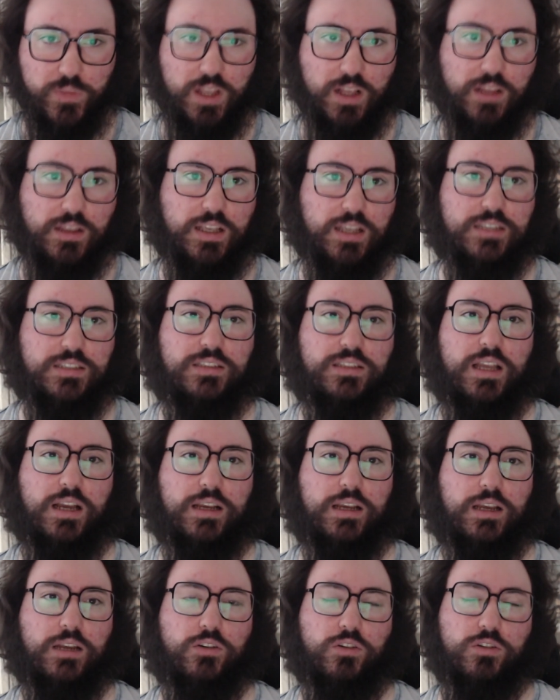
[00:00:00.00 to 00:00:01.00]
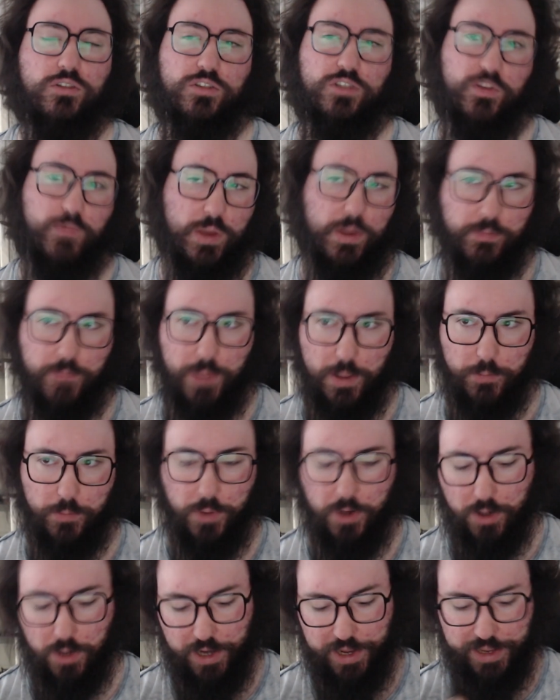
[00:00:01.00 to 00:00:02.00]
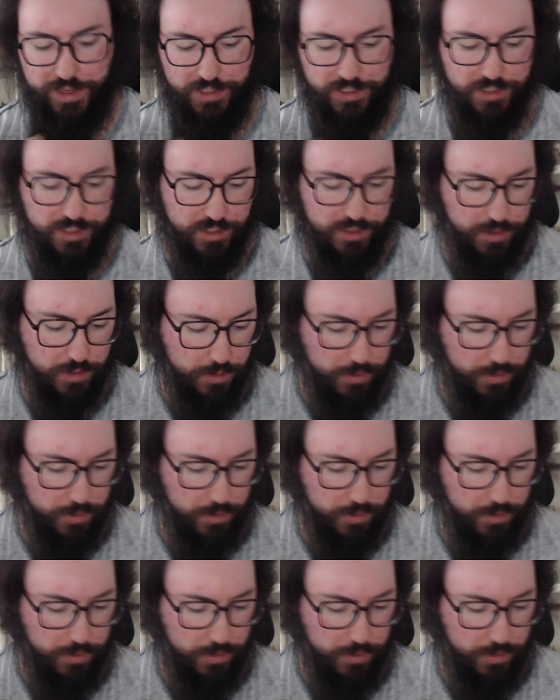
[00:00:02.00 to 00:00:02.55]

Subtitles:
this Takanotsume pepper is.